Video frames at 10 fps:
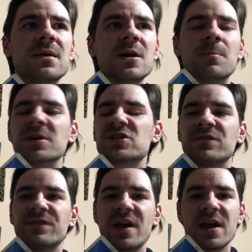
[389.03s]
much
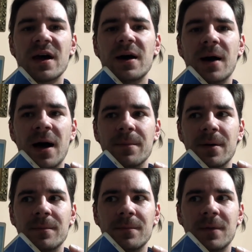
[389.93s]
of a, uh, a uh,
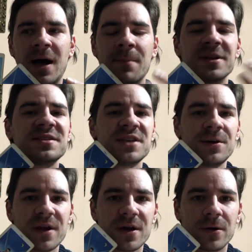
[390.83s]
a
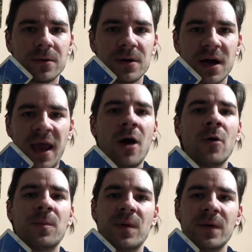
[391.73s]
material
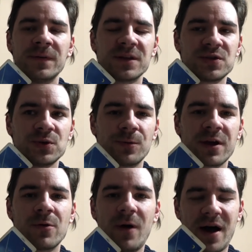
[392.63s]
help that you
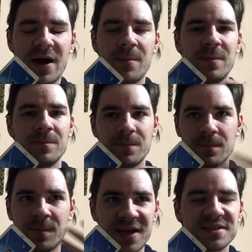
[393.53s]
require
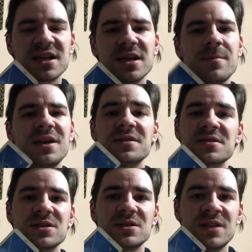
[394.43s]
basically means
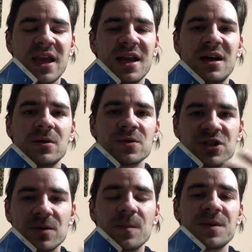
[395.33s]
that they cannot
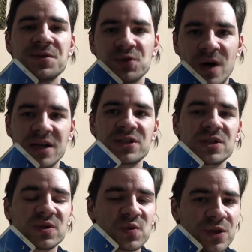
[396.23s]
jump into
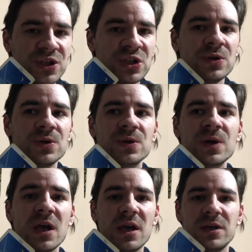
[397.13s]
actions with you
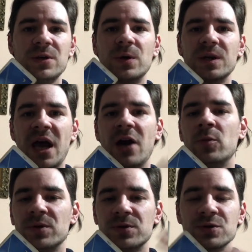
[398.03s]
you know and help
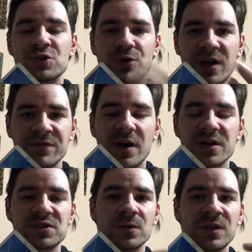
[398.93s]
you to
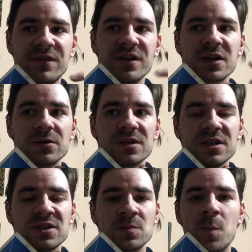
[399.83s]
traverse your
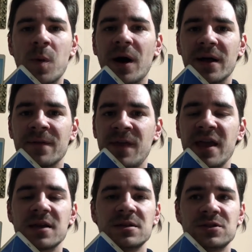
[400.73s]
difficulties but they
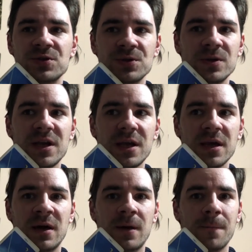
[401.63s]
can truly
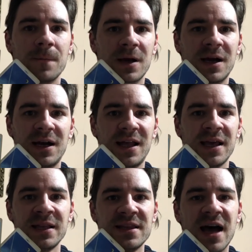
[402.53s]
um, kind of like
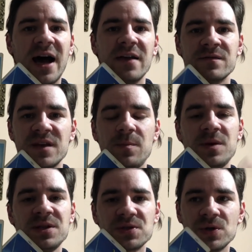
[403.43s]
dive deep
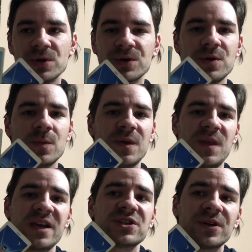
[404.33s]
into your human
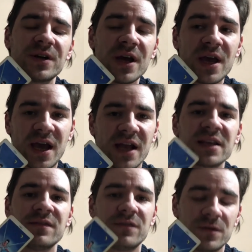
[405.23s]
nature and
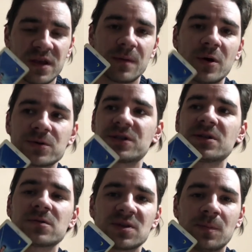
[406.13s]
give you the
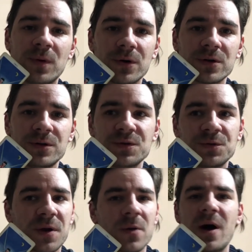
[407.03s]
emotional support you do
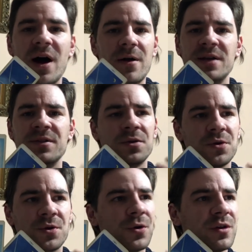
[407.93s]
require either
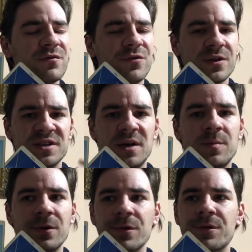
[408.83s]
you're going for
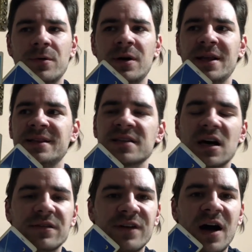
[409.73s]
example through a
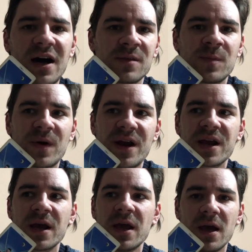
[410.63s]
tough heartbreak
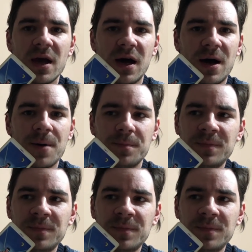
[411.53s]
um,